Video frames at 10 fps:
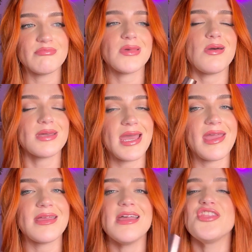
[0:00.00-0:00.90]

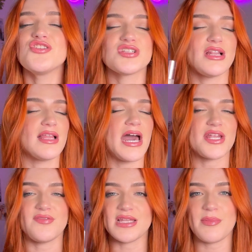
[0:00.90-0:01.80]
Okay? There's a lot
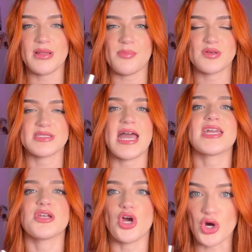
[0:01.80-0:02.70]
of lip plumpers that
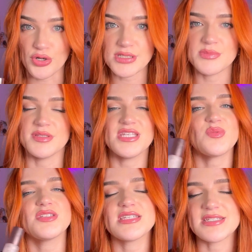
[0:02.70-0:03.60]
can hurt, but this
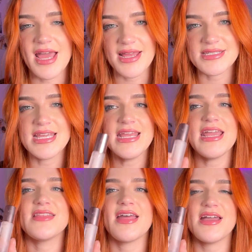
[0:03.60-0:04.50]
one does not.
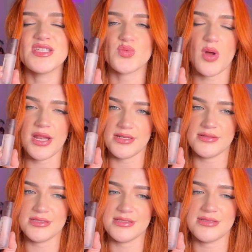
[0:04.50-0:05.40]
And that is what
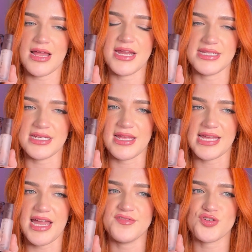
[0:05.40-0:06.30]
I need.
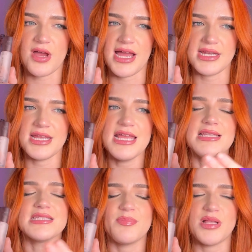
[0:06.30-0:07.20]
I've tried
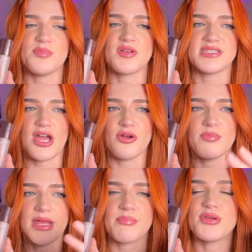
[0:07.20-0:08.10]
lip plumpers that are
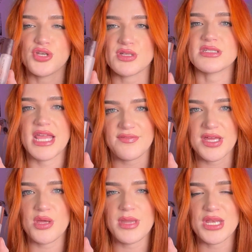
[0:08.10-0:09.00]
pure snake
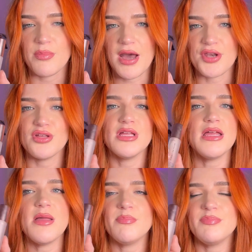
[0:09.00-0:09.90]
venom in a bottle,
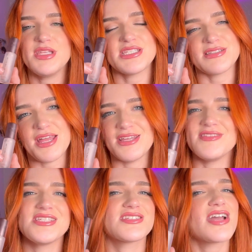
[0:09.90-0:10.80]
but this is not it.
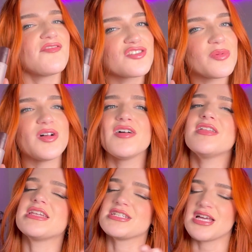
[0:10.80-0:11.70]
This is comfortable
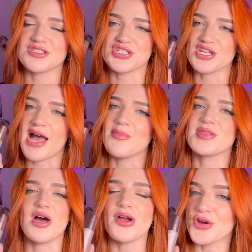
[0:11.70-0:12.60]
and it does the job
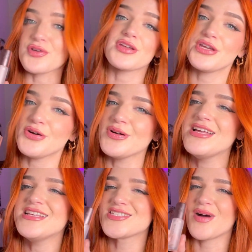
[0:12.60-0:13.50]
without hurting you.
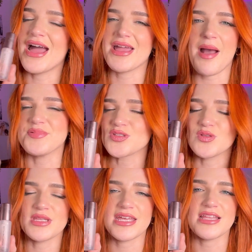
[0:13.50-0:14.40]
So I
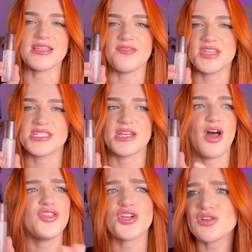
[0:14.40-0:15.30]
absolutely love this, and all
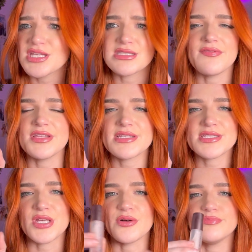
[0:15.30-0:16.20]
the girlies love this.
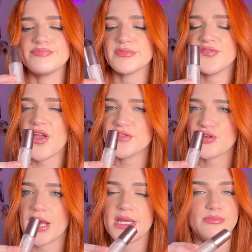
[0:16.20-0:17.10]
So if you haven't
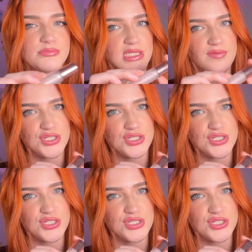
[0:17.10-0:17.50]
tried it, give it a